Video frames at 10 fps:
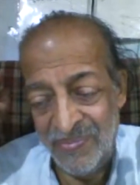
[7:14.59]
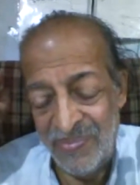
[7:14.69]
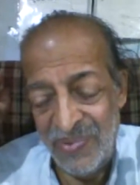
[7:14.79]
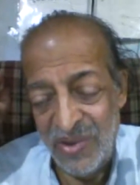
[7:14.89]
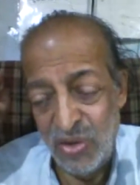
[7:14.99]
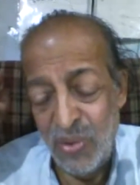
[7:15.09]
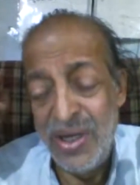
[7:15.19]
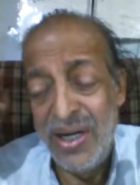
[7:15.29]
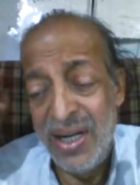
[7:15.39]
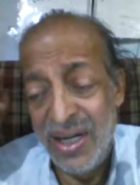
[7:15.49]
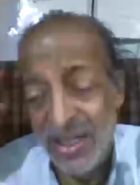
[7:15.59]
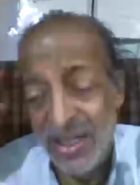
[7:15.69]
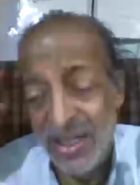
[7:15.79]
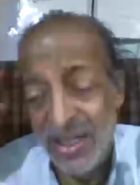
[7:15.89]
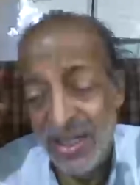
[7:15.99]
So we need a
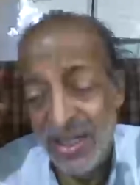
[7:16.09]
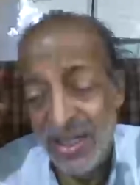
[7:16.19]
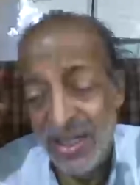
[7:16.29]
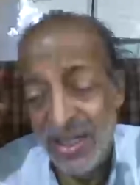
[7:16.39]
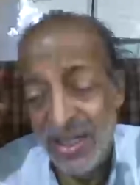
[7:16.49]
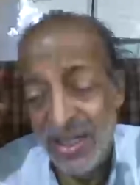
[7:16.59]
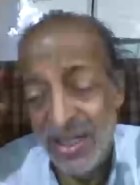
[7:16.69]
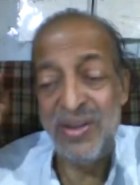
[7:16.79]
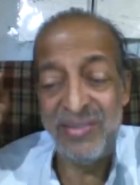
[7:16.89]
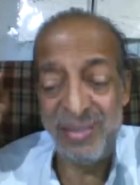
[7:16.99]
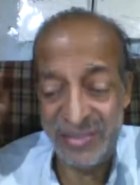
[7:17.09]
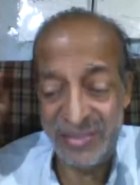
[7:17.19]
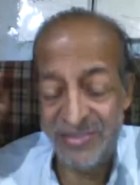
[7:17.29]
little analysis of this.